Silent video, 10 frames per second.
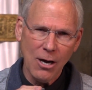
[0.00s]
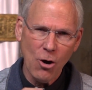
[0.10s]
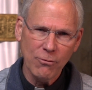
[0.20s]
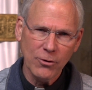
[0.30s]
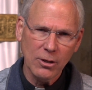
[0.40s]

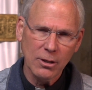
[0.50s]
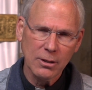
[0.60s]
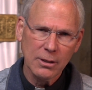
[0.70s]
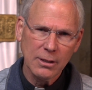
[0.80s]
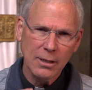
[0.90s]
over
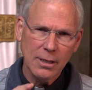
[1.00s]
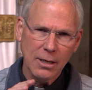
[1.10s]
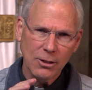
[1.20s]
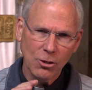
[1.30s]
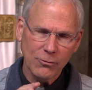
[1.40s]

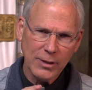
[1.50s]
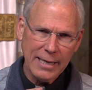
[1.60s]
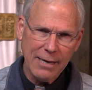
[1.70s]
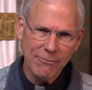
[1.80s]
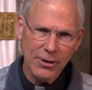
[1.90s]
and over
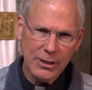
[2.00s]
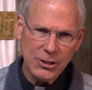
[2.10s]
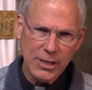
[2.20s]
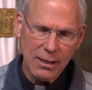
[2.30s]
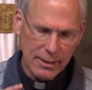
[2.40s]
again. Very
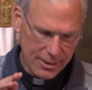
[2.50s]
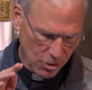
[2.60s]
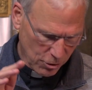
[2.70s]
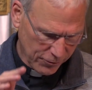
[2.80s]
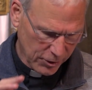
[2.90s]
gently,
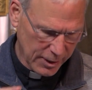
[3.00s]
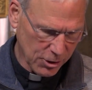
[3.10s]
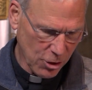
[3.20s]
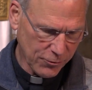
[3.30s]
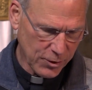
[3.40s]
over and
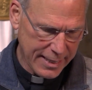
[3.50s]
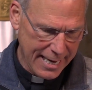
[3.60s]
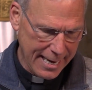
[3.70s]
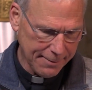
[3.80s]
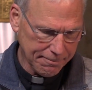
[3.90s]
over
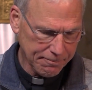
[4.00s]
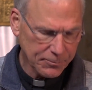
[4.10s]
again.